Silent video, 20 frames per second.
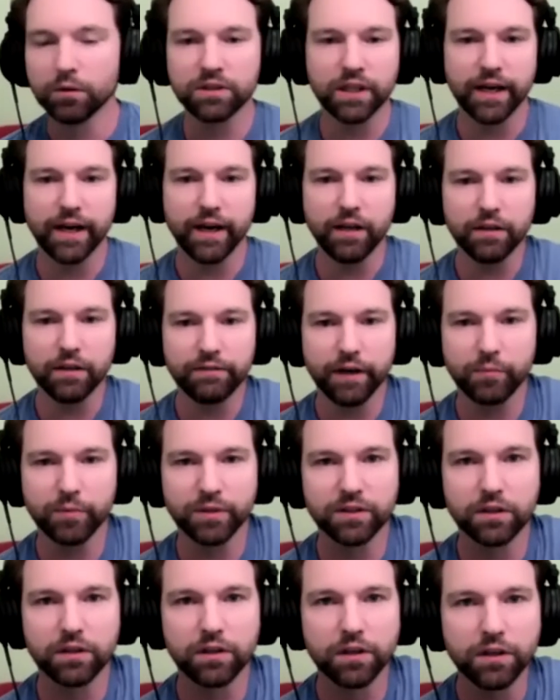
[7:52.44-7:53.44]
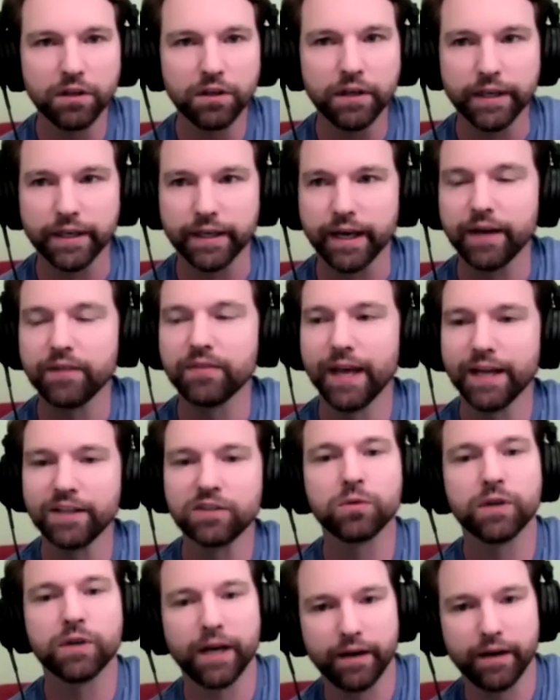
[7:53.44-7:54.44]
What the hell have I been learning? And yeah.
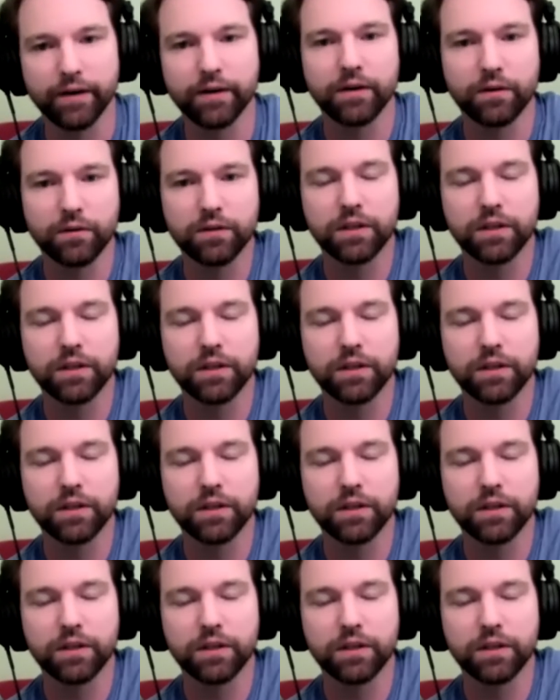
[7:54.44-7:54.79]
that's when I,